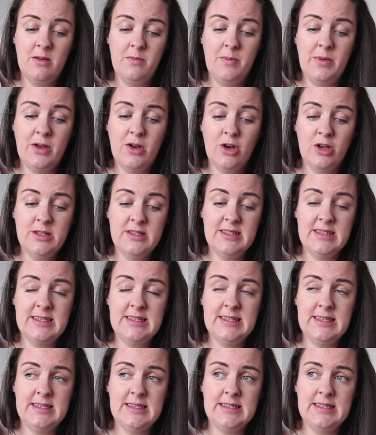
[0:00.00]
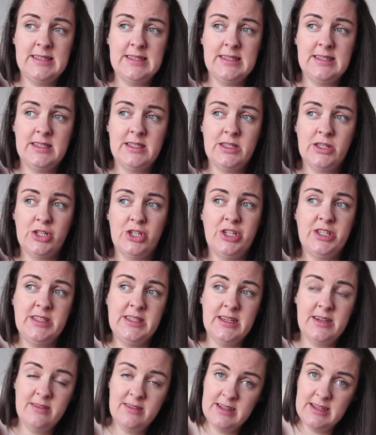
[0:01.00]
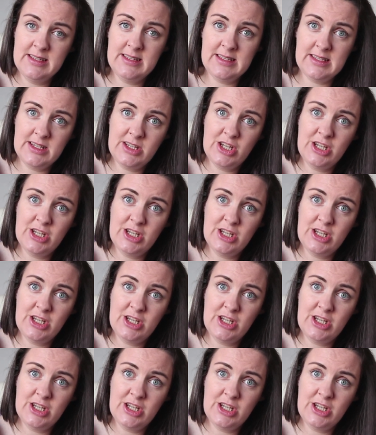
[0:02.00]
because this is such a serious